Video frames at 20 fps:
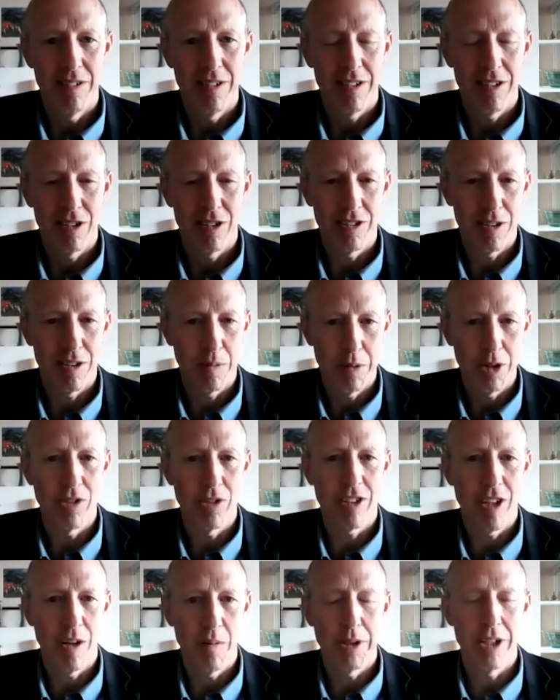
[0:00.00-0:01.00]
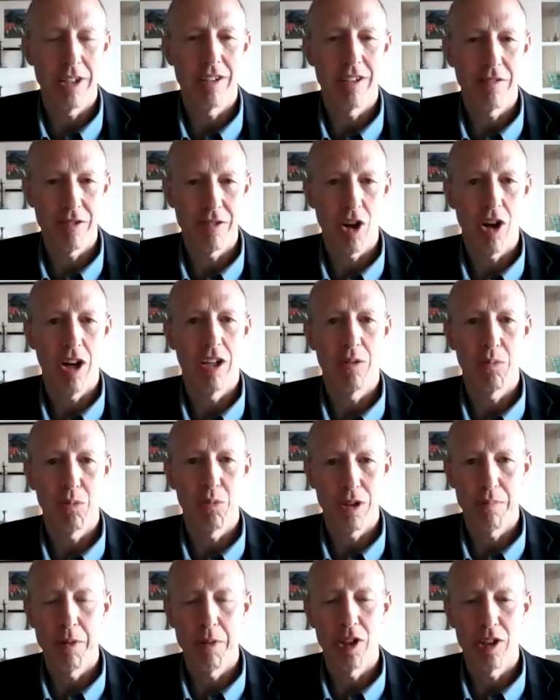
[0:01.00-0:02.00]
So some of those companies have gone
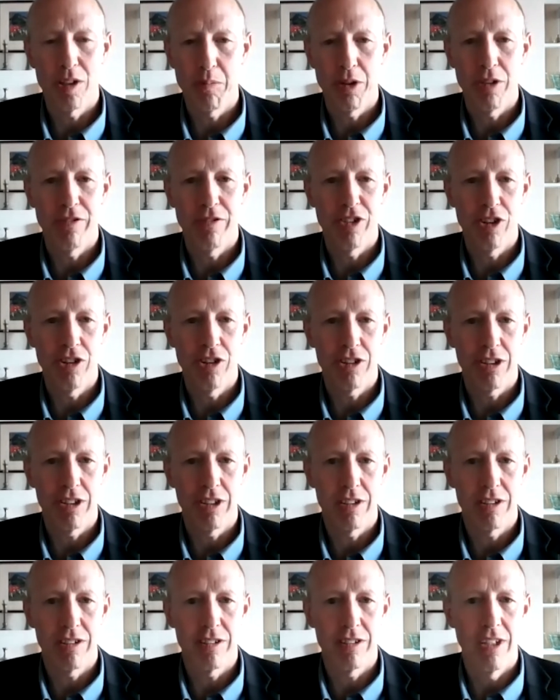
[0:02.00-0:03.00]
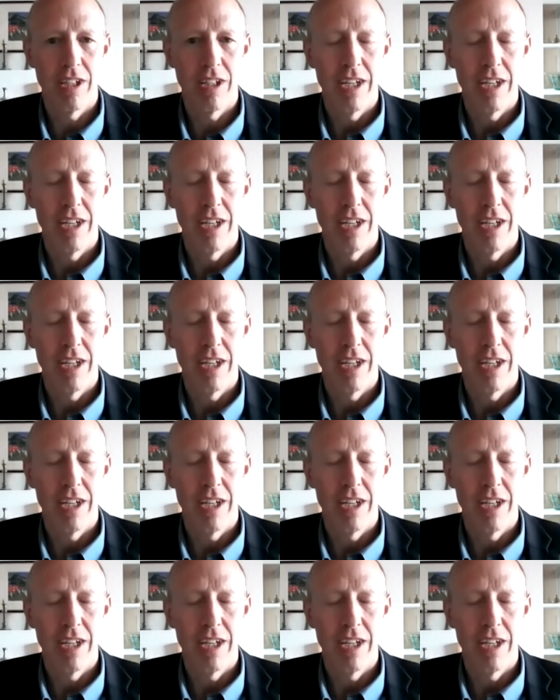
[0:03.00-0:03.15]
with multiple versions.